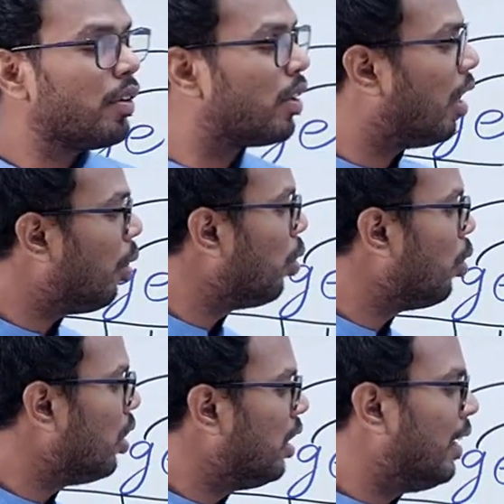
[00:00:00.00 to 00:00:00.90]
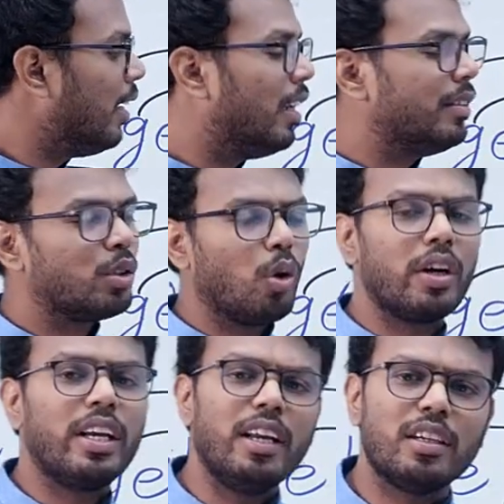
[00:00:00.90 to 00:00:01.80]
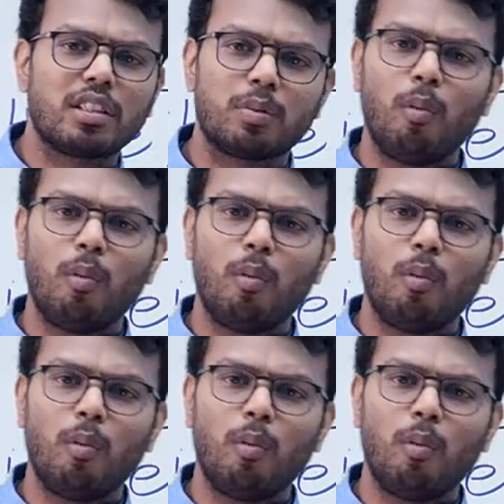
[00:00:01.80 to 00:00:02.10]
Now, so in a